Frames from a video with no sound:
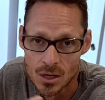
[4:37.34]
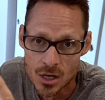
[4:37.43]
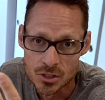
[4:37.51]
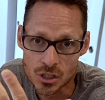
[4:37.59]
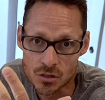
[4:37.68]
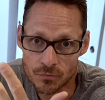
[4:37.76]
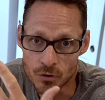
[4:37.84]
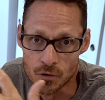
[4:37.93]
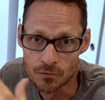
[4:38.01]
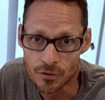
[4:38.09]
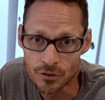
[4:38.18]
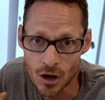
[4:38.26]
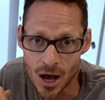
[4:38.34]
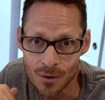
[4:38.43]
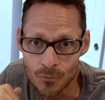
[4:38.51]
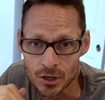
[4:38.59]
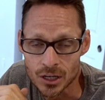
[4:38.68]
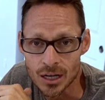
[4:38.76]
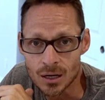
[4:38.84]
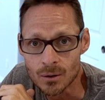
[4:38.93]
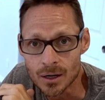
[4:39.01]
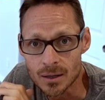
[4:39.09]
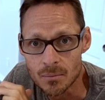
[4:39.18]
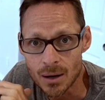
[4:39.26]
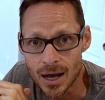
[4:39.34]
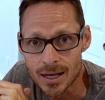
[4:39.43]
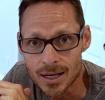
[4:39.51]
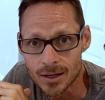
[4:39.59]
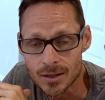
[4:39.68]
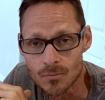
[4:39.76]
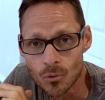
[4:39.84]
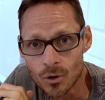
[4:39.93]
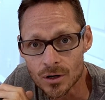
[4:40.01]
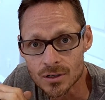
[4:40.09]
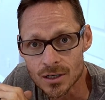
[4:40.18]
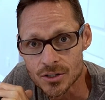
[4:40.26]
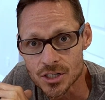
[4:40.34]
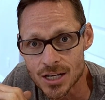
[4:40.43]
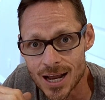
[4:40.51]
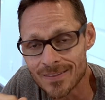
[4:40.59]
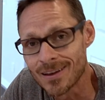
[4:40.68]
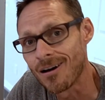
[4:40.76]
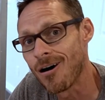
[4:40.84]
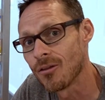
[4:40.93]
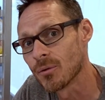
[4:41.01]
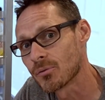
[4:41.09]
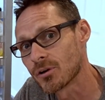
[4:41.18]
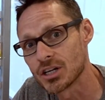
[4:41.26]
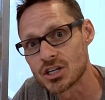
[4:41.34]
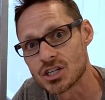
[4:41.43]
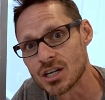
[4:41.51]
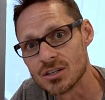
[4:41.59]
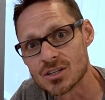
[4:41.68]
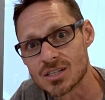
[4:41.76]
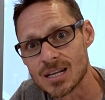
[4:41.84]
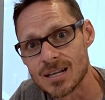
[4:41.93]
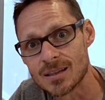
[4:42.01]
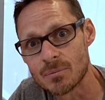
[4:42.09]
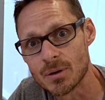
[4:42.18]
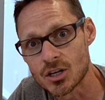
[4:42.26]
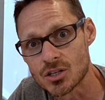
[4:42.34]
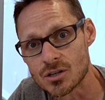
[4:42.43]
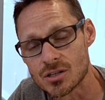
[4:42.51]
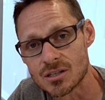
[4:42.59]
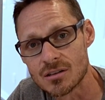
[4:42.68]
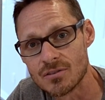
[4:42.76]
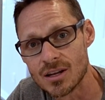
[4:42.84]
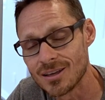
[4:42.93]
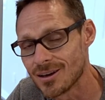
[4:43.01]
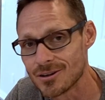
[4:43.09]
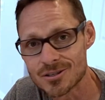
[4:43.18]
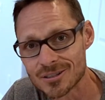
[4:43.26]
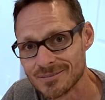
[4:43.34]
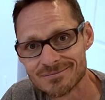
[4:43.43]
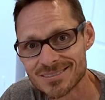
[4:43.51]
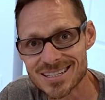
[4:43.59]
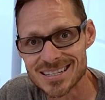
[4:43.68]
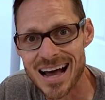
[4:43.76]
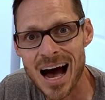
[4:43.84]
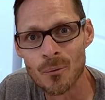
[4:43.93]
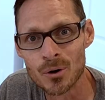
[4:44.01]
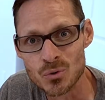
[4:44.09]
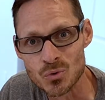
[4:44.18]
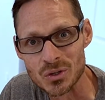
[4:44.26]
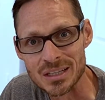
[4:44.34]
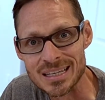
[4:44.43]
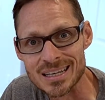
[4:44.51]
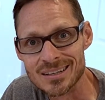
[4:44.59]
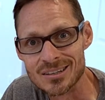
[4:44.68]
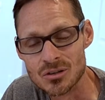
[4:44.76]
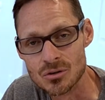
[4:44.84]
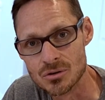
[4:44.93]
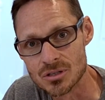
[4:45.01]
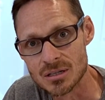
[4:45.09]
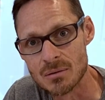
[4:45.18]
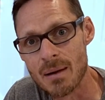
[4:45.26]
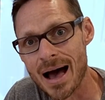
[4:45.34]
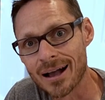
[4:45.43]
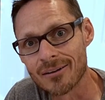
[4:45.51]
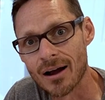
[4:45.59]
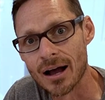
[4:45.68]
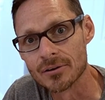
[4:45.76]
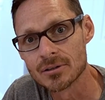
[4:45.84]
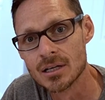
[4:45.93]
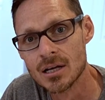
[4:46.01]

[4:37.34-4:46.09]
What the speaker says: Just food for thought when you're getting ready to buy a cutting board, and understand that all the pretty shit you see in the pictures and the videos, it's not what's really getting used in the background.